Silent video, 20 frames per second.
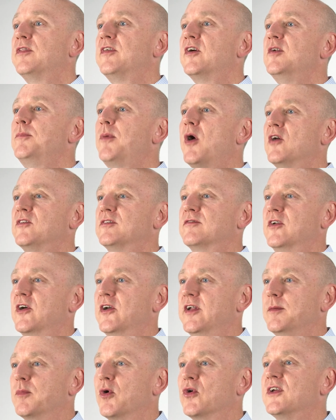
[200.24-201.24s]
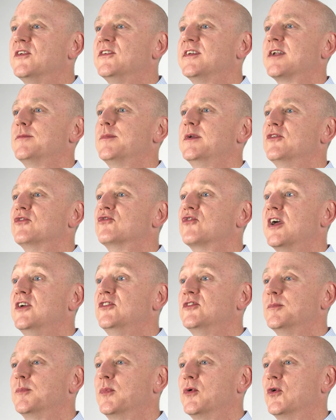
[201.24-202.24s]
third part of LearningBook is the
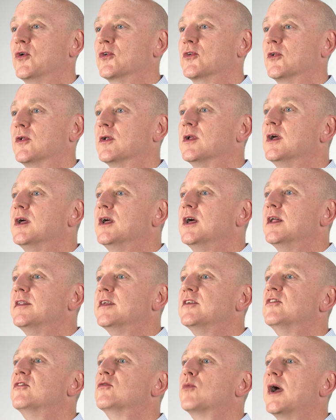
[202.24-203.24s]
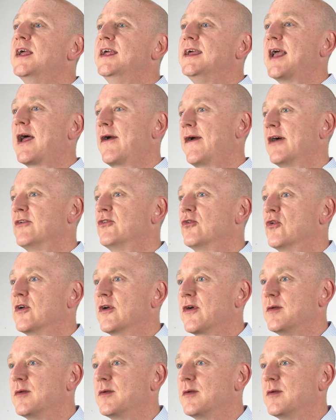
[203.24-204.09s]
administration portal. This is where you carry out all your